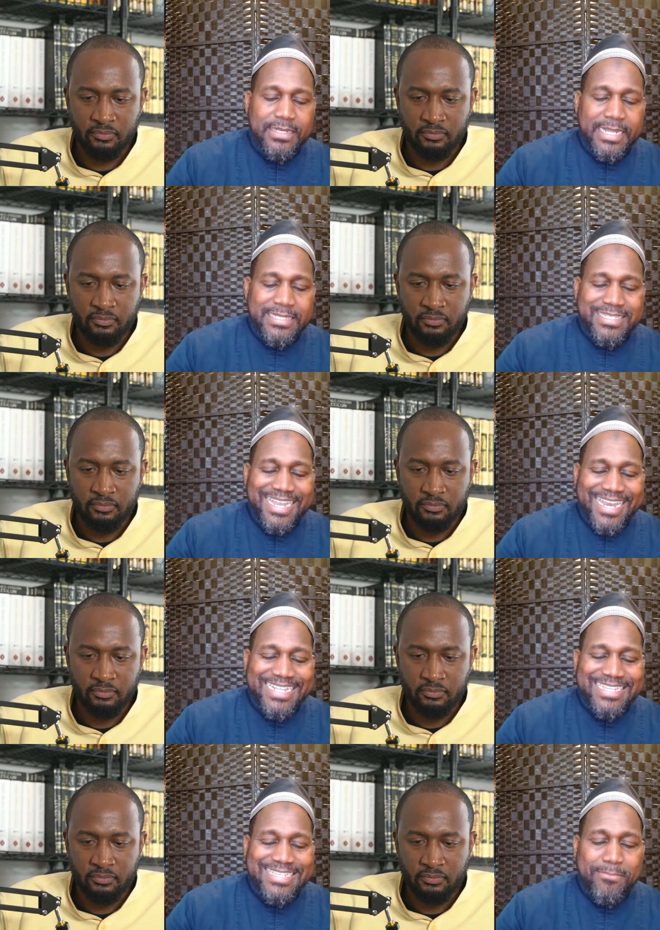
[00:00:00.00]
Speaker 1: is
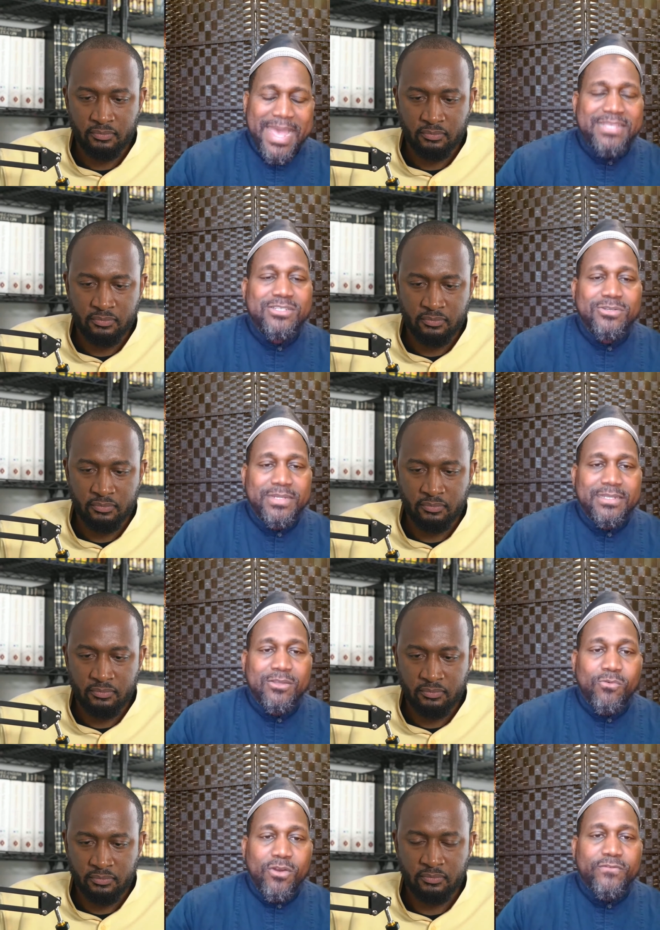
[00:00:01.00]
connected to mastery.
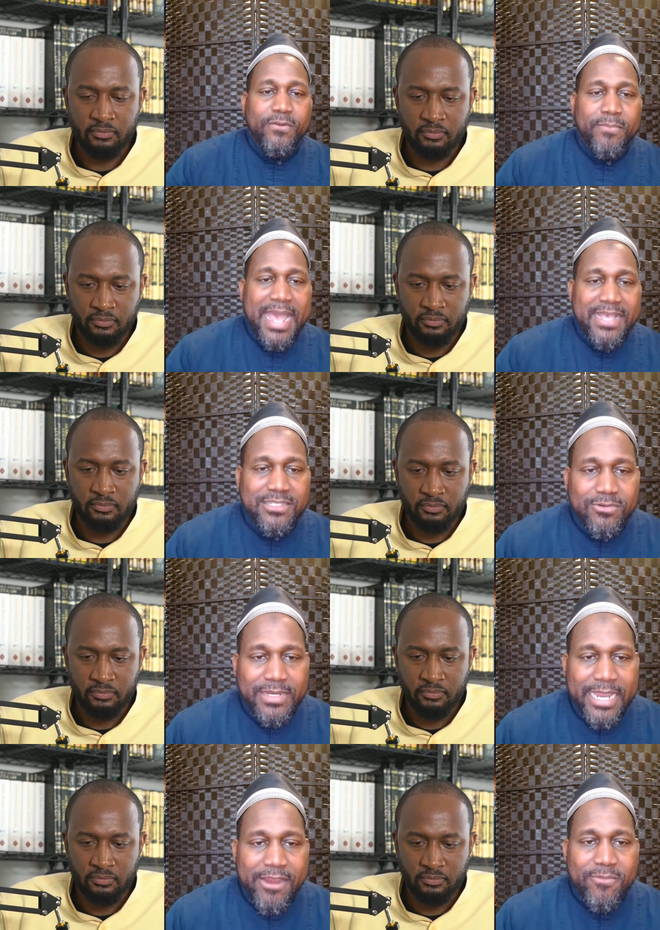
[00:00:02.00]
The word for
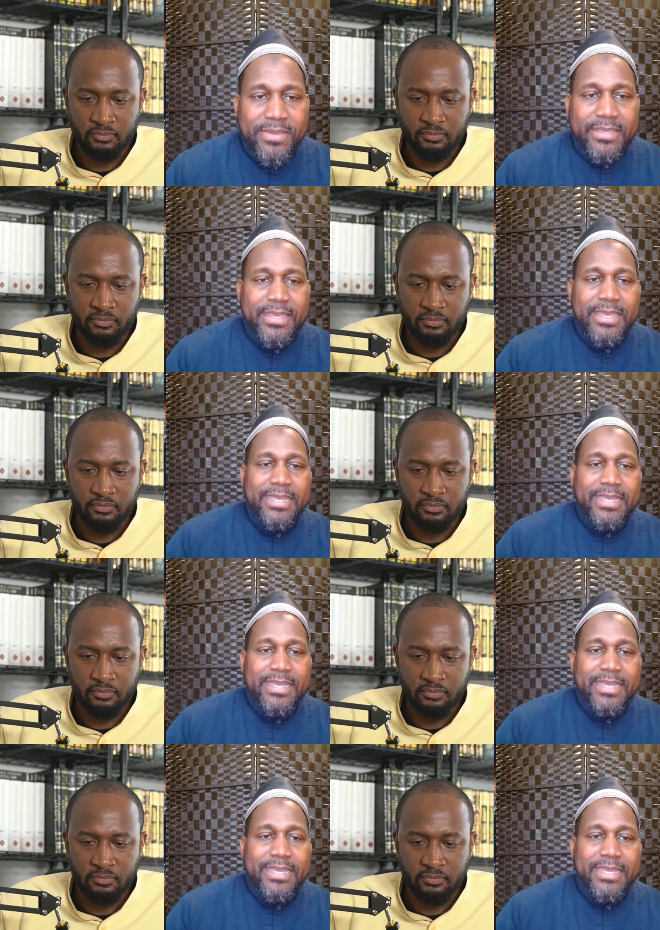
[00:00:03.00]
mastery in Arabic